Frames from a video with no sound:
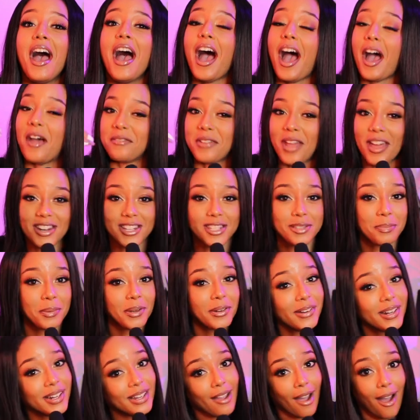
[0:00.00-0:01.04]
I'm not a
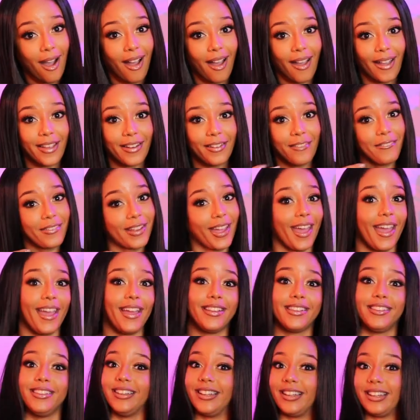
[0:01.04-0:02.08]
spirit guide.
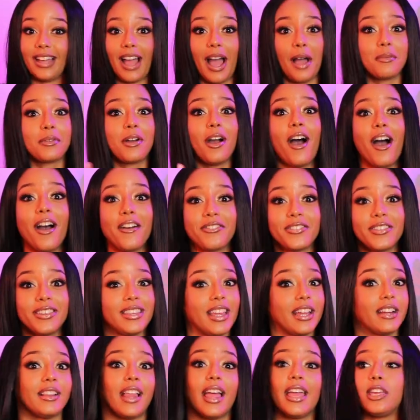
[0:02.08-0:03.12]
Okay, look, I'm coughing.
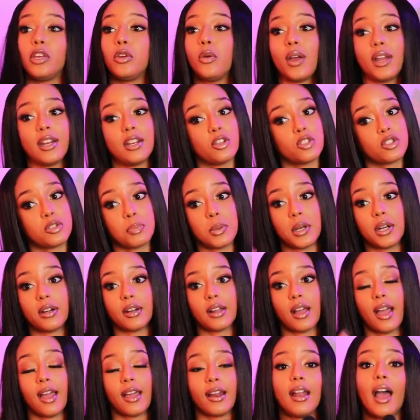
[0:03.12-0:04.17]
They're like, you ain't no spirit
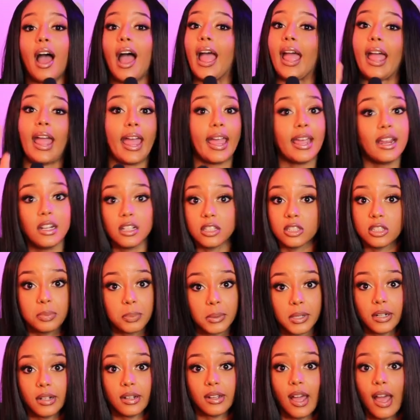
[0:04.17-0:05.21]
guide. I ain't a
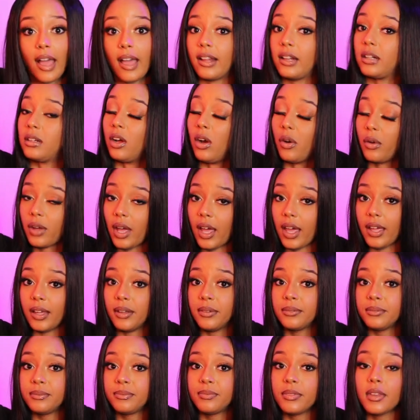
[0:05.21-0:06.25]
spirit guide. Okay.
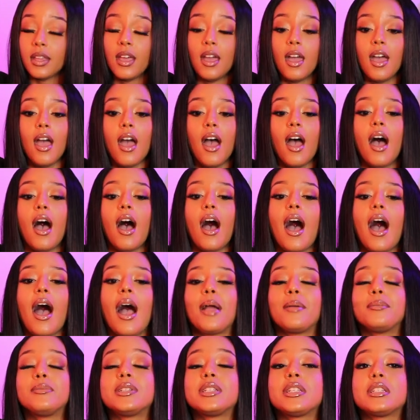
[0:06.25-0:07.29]

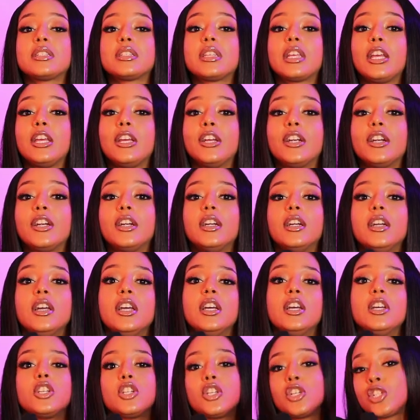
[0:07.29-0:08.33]
I'm just here
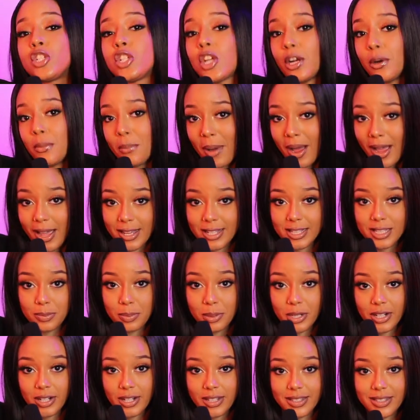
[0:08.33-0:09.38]
to share my
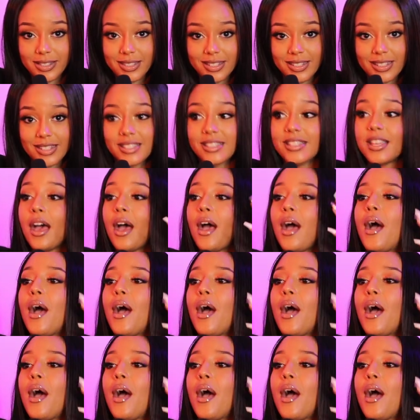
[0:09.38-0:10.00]
experiences,